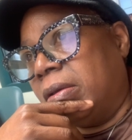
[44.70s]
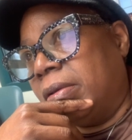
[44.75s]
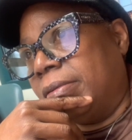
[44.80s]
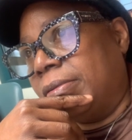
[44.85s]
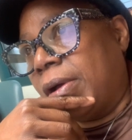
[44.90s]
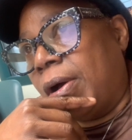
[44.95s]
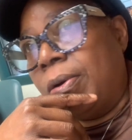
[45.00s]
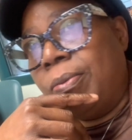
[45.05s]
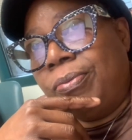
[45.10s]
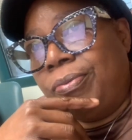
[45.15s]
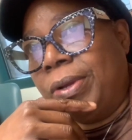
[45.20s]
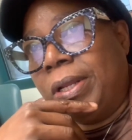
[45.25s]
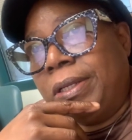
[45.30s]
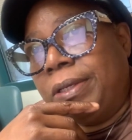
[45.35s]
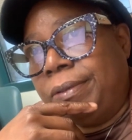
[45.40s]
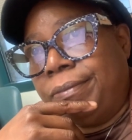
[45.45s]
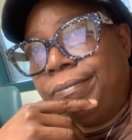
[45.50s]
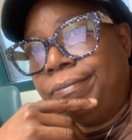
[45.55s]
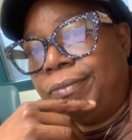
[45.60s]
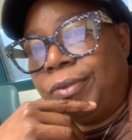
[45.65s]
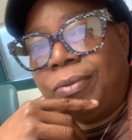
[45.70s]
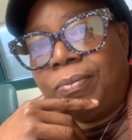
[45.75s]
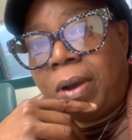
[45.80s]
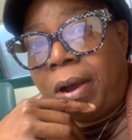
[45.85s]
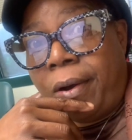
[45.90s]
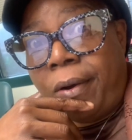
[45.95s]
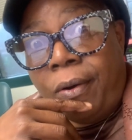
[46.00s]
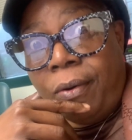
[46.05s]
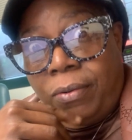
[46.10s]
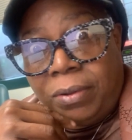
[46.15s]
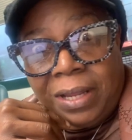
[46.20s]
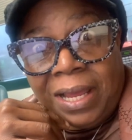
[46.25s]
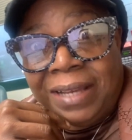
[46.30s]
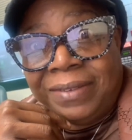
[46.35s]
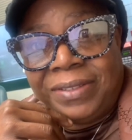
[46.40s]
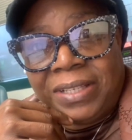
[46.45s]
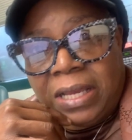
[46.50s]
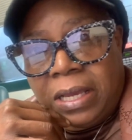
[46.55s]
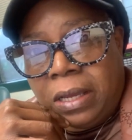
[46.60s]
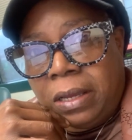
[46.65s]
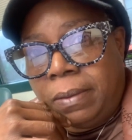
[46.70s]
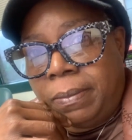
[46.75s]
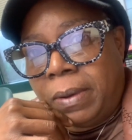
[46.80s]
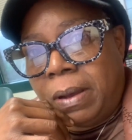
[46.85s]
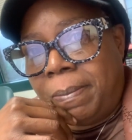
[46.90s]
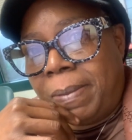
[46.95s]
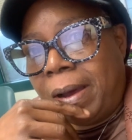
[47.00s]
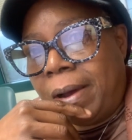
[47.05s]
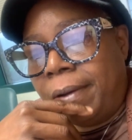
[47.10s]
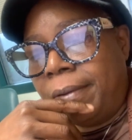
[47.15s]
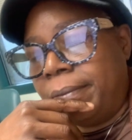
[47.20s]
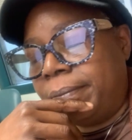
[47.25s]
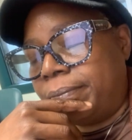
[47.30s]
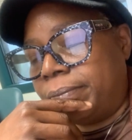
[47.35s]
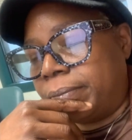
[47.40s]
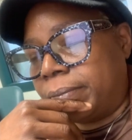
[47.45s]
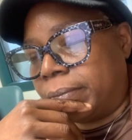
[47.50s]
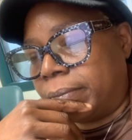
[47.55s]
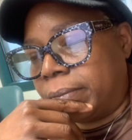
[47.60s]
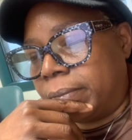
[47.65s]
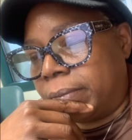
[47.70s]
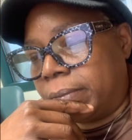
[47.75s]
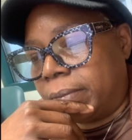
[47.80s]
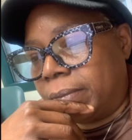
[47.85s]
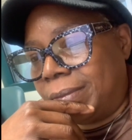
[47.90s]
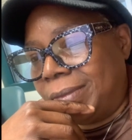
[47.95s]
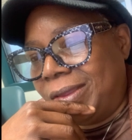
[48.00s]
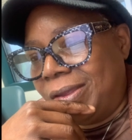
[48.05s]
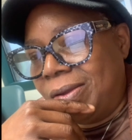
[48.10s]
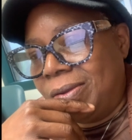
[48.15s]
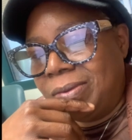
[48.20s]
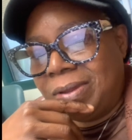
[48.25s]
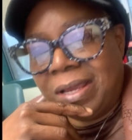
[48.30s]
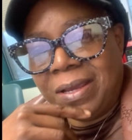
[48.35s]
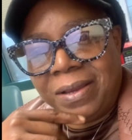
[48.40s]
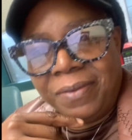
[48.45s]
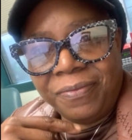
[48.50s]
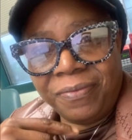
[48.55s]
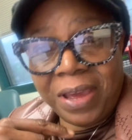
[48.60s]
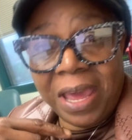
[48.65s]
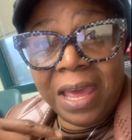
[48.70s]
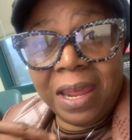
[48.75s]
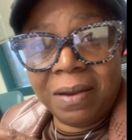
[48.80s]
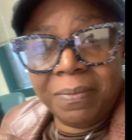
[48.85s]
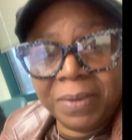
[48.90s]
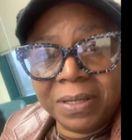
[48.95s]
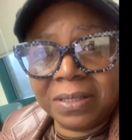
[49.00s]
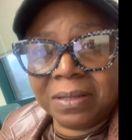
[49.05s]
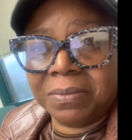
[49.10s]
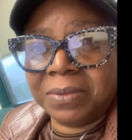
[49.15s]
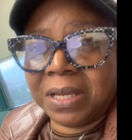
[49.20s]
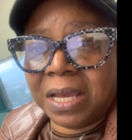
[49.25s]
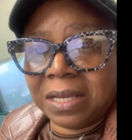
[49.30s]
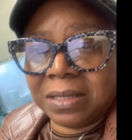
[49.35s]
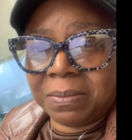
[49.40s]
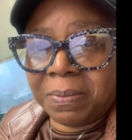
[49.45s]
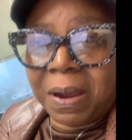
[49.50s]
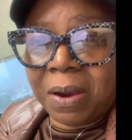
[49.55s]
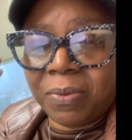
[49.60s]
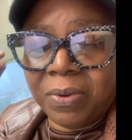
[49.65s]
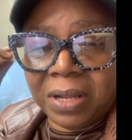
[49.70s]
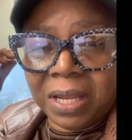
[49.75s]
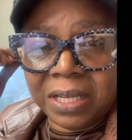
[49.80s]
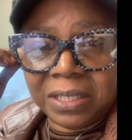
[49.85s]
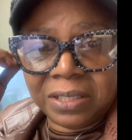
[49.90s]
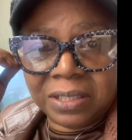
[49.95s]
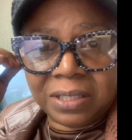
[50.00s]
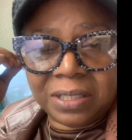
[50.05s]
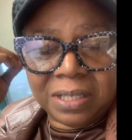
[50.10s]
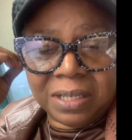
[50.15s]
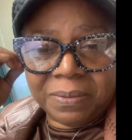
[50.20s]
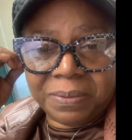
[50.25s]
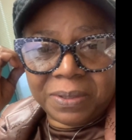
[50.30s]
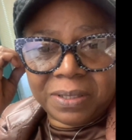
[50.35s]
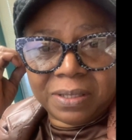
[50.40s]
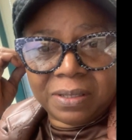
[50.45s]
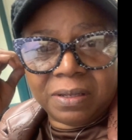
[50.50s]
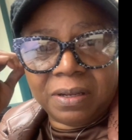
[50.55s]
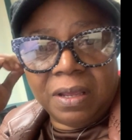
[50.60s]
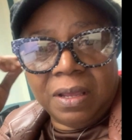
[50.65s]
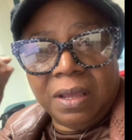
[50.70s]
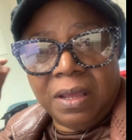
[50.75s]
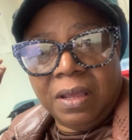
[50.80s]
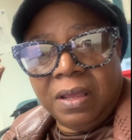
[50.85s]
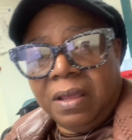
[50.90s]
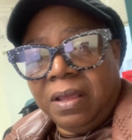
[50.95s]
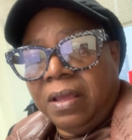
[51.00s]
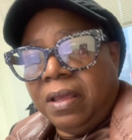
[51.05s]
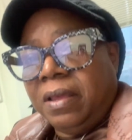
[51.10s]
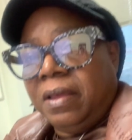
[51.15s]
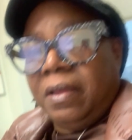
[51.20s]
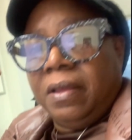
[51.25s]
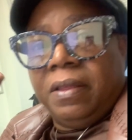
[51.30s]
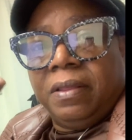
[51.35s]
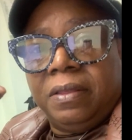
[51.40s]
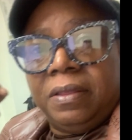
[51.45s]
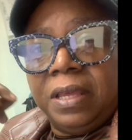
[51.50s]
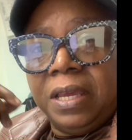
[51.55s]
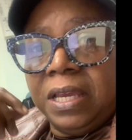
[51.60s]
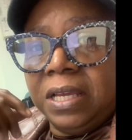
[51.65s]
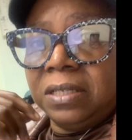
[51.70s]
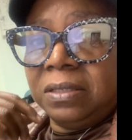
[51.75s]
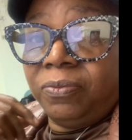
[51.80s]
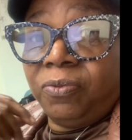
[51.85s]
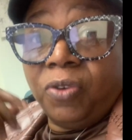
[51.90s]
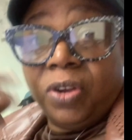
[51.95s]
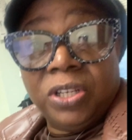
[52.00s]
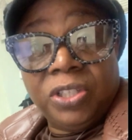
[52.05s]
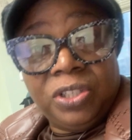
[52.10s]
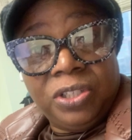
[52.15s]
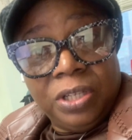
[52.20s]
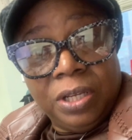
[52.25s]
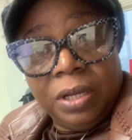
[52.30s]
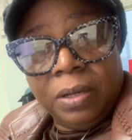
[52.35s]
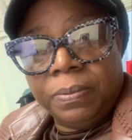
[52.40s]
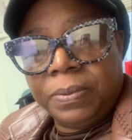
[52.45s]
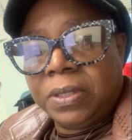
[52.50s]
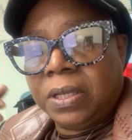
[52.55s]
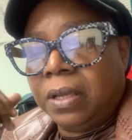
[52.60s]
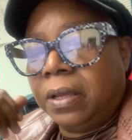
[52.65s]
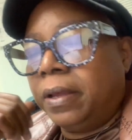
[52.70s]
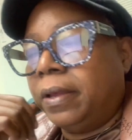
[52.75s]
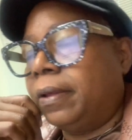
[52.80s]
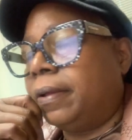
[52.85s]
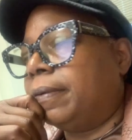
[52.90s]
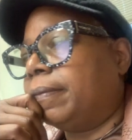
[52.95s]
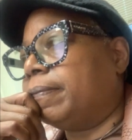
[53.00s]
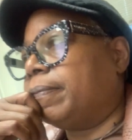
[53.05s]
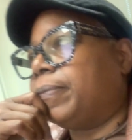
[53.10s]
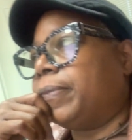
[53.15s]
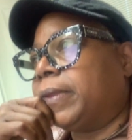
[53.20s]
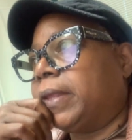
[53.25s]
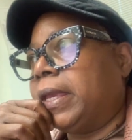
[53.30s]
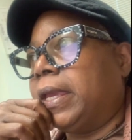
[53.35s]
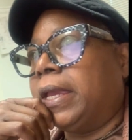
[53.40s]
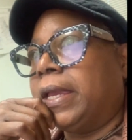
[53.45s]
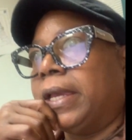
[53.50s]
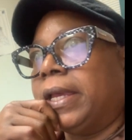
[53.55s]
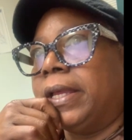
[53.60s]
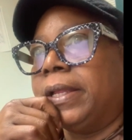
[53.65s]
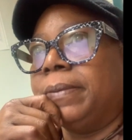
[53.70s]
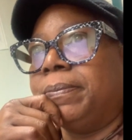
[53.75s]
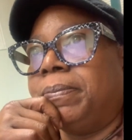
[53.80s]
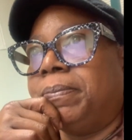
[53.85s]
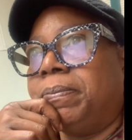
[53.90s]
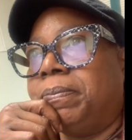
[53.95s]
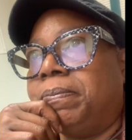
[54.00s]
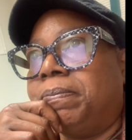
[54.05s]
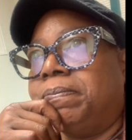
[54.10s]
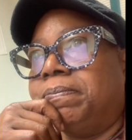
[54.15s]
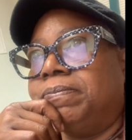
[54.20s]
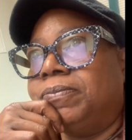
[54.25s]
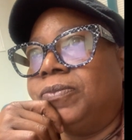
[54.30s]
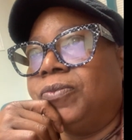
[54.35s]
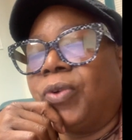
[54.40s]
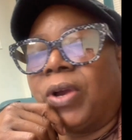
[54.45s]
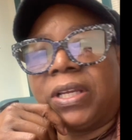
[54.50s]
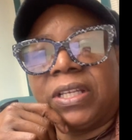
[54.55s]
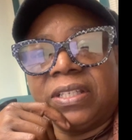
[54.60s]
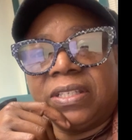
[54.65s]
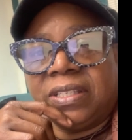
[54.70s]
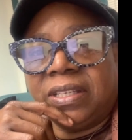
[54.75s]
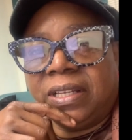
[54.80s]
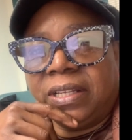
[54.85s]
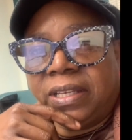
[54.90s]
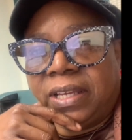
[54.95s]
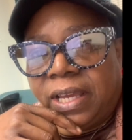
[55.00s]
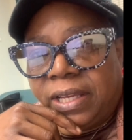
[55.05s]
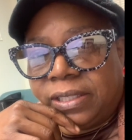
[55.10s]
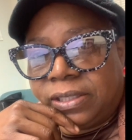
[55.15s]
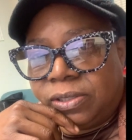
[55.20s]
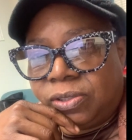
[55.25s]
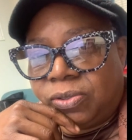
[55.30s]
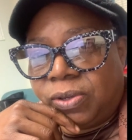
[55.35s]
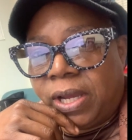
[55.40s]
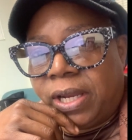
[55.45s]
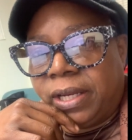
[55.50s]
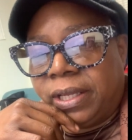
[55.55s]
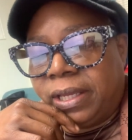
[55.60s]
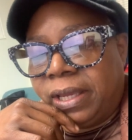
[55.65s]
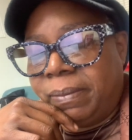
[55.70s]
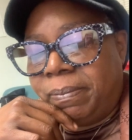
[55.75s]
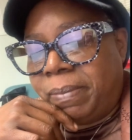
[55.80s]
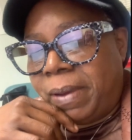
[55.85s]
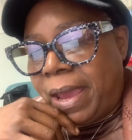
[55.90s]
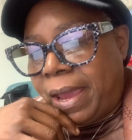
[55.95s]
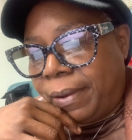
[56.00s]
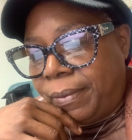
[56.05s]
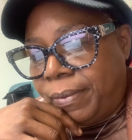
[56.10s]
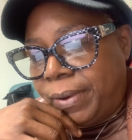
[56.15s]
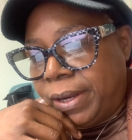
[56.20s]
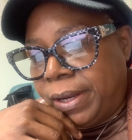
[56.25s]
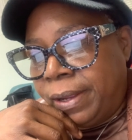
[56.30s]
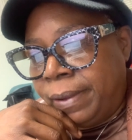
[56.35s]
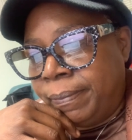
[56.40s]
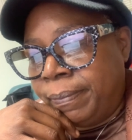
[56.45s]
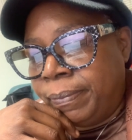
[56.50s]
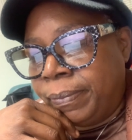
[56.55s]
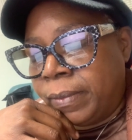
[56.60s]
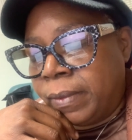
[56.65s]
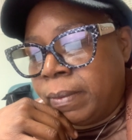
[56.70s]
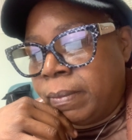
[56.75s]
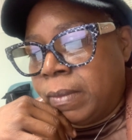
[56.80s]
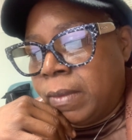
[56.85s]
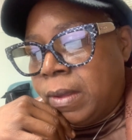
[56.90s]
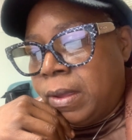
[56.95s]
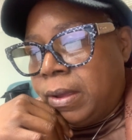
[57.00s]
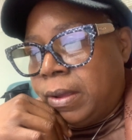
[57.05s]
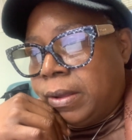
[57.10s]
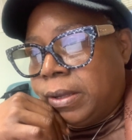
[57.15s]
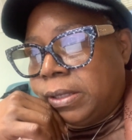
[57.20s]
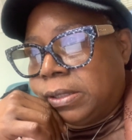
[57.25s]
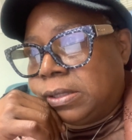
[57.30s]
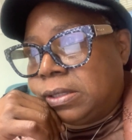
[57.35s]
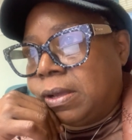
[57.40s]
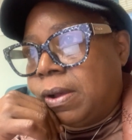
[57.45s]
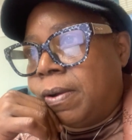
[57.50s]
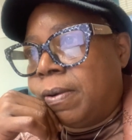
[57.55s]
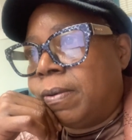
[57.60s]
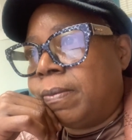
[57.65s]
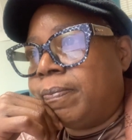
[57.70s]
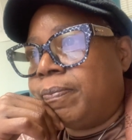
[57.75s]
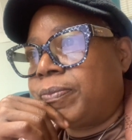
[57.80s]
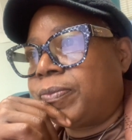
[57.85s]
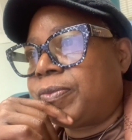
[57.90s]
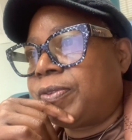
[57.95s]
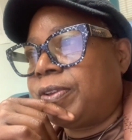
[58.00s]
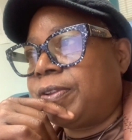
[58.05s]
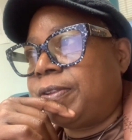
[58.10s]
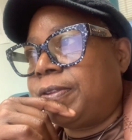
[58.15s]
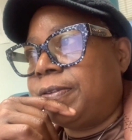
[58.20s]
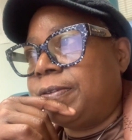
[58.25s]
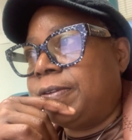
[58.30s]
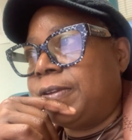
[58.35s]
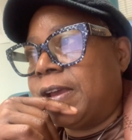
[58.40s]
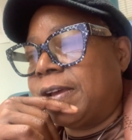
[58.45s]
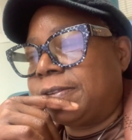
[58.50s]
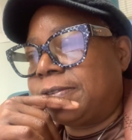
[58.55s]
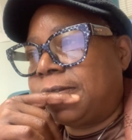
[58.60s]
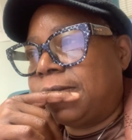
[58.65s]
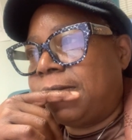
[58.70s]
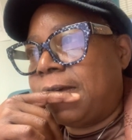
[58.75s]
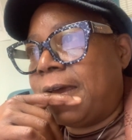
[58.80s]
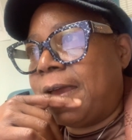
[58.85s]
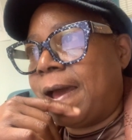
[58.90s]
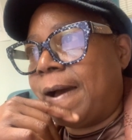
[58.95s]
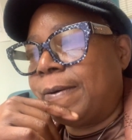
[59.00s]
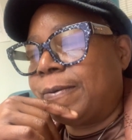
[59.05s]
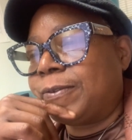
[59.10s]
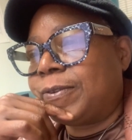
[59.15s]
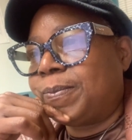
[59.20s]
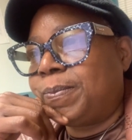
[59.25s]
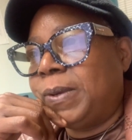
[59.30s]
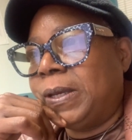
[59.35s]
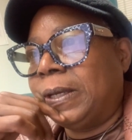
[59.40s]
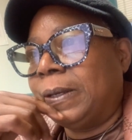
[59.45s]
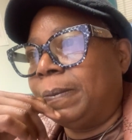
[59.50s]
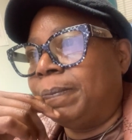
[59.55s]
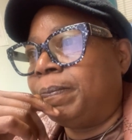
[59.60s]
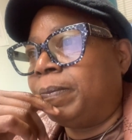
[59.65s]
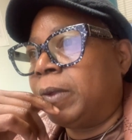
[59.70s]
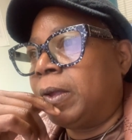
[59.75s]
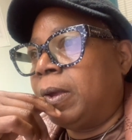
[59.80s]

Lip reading: really through my whole lifetime about, they confide in me sometimes about relationships and things, friendships, and reconciliation, trying to get back with it. So, yesterday, I was speaking